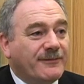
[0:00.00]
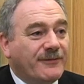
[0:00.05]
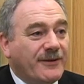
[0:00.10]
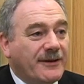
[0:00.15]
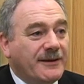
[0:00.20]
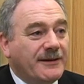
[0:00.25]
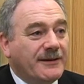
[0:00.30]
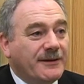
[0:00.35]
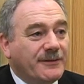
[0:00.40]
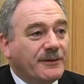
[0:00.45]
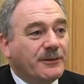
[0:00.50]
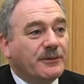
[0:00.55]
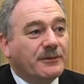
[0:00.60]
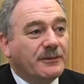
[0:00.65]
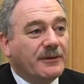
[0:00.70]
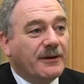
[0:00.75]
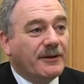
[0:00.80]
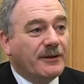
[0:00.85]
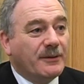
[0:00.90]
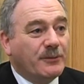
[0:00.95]
very
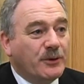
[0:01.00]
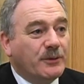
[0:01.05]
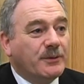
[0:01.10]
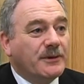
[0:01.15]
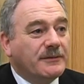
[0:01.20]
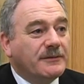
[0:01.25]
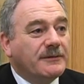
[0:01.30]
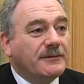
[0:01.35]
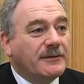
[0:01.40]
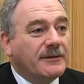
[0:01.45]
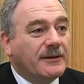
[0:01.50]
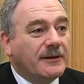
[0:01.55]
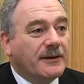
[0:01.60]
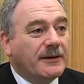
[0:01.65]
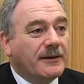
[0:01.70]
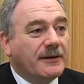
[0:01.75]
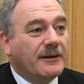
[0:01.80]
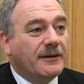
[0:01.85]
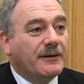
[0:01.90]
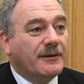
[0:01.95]
difficult at the moment.
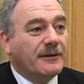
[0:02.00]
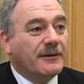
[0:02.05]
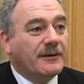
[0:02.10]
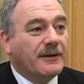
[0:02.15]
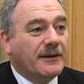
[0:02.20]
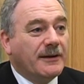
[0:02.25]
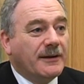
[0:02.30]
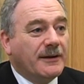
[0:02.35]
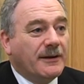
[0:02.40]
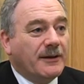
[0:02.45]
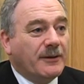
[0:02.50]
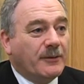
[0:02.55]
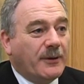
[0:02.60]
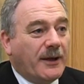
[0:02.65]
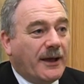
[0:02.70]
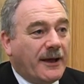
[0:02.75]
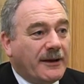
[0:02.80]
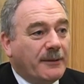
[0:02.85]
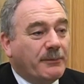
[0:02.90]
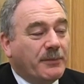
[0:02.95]
We
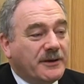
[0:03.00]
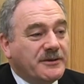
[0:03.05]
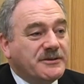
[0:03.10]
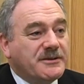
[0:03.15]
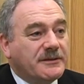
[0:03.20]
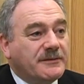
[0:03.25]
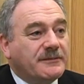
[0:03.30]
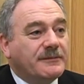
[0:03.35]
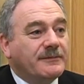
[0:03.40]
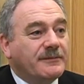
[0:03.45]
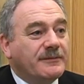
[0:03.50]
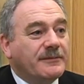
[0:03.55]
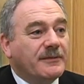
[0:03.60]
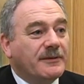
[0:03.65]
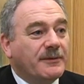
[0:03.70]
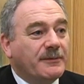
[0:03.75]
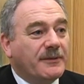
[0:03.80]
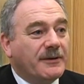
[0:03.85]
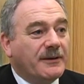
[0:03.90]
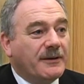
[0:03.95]
had a budget.
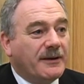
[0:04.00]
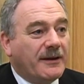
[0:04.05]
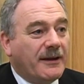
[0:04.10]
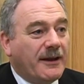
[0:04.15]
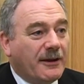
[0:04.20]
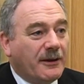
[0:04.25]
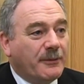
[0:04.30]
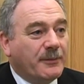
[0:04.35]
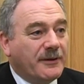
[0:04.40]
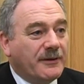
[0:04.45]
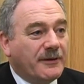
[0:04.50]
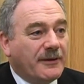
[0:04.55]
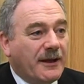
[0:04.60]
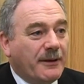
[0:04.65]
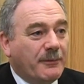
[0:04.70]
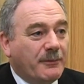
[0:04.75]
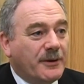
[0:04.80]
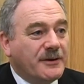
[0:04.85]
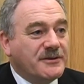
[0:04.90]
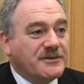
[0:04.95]
I mean, an element of
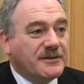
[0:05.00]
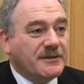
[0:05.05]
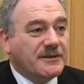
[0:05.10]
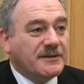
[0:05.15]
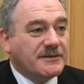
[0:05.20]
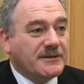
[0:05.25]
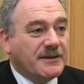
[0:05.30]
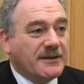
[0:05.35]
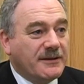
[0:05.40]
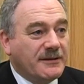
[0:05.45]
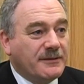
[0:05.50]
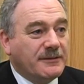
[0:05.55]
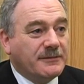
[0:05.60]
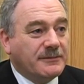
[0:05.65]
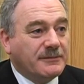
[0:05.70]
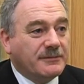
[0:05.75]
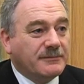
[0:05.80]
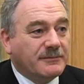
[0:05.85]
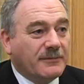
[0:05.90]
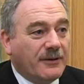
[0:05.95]
that budget is now
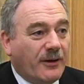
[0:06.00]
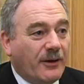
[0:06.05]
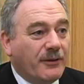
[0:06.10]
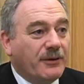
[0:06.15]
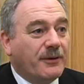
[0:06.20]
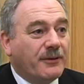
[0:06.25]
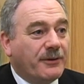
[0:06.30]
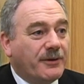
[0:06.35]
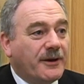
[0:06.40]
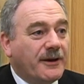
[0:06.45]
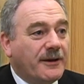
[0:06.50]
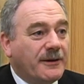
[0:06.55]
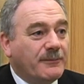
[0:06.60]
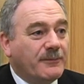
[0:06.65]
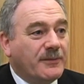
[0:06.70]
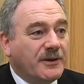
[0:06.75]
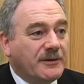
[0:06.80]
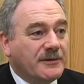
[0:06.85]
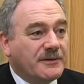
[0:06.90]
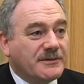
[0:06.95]
under threat
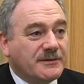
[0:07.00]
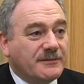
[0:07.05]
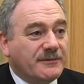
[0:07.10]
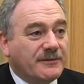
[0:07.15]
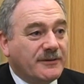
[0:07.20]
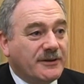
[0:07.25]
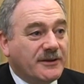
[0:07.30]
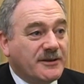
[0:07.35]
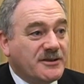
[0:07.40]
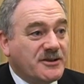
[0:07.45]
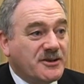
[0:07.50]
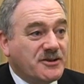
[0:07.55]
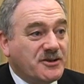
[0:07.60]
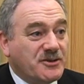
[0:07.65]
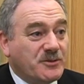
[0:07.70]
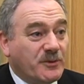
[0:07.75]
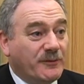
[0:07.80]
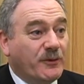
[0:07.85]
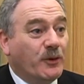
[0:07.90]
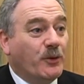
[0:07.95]
because of the
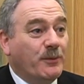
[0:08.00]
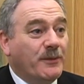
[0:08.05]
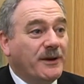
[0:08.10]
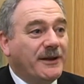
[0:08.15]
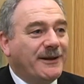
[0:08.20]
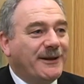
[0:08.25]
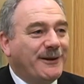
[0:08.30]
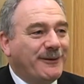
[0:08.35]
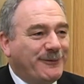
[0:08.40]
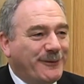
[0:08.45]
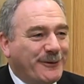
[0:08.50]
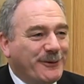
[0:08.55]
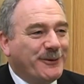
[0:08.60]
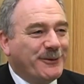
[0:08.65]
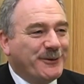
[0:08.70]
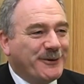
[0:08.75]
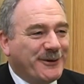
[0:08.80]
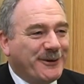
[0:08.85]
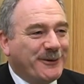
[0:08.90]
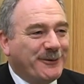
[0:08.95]
decisions we've all made for
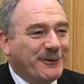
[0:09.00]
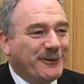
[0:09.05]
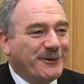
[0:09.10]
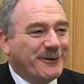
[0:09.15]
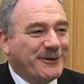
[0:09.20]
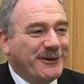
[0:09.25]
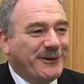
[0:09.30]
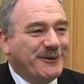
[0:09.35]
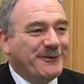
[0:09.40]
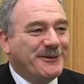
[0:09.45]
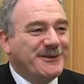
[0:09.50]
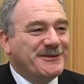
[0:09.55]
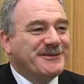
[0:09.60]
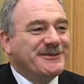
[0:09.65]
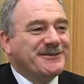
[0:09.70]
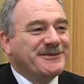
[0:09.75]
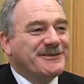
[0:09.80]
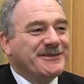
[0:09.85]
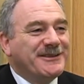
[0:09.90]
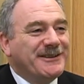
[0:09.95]
all the right
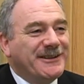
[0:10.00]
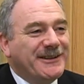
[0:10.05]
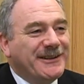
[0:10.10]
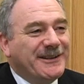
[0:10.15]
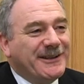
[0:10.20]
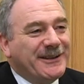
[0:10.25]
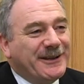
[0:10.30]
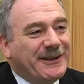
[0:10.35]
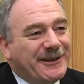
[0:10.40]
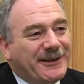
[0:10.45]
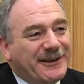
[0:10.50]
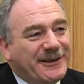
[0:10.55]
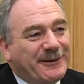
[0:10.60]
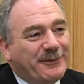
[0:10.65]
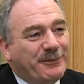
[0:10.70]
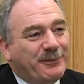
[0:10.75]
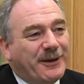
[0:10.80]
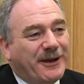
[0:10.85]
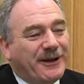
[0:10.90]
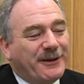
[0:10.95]
reasons,
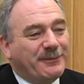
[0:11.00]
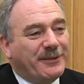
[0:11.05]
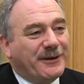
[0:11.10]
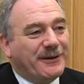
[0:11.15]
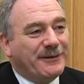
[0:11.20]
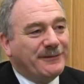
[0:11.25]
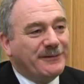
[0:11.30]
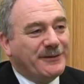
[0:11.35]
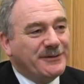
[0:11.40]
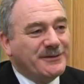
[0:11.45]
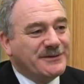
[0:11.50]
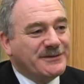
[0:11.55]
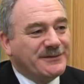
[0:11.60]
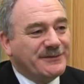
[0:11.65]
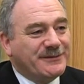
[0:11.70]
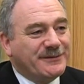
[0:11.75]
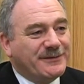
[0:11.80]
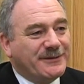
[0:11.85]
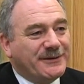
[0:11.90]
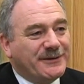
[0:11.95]
backed by the views
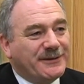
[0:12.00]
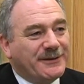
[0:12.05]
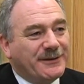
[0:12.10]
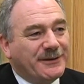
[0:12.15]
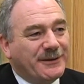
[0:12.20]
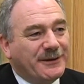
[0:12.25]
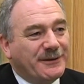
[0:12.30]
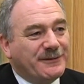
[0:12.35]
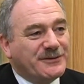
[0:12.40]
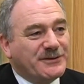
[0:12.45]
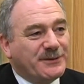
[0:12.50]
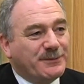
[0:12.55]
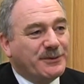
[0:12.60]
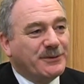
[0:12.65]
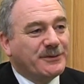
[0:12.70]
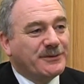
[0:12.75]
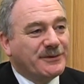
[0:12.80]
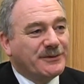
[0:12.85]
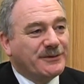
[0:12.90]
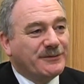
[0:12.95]
of
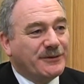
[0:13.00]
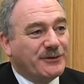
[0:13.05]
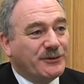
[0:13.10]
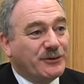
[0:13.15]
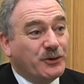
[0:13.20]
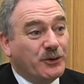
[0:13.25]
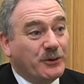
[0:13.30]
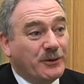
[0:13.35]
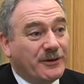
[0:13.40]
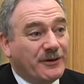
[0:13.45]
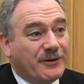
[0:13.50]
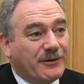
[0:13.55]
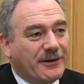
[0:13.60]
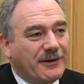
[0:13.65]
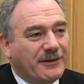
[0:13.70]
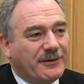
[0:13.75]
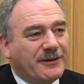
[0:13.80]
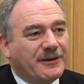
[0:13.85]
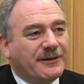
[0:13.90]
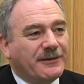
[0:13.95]
supporters for doing the
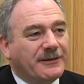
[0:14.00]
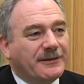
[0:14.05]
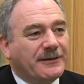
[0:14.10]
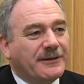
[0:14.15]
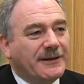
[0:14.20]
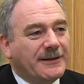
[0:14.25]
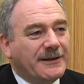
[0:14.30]
right thing.